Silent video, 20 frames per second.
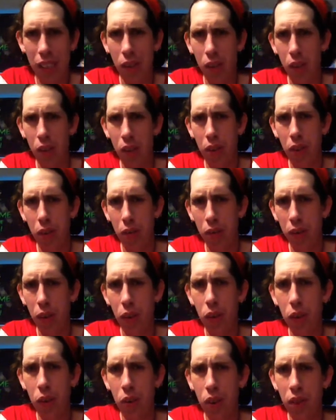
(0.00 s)
Those
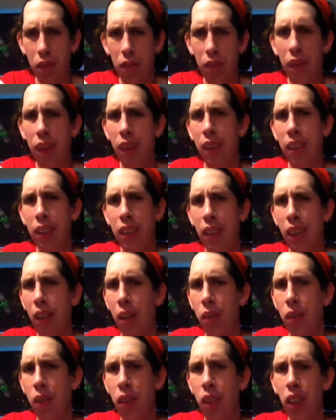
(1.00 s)
views and feelings I
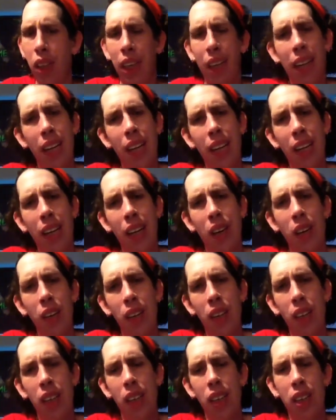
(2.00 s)
originally had. Now
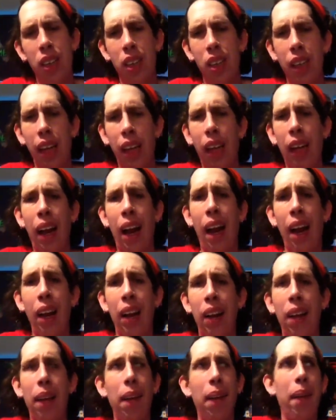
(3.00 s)
it's like I,
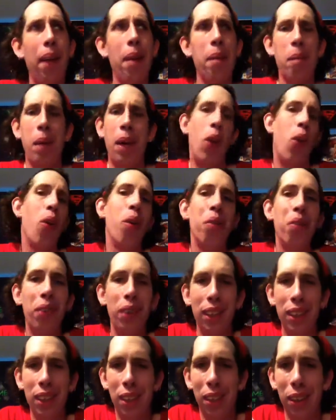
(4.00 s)
my
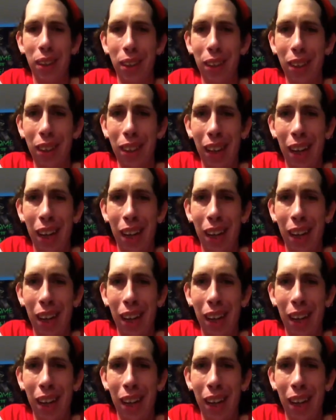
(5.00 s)
ovaries hurt.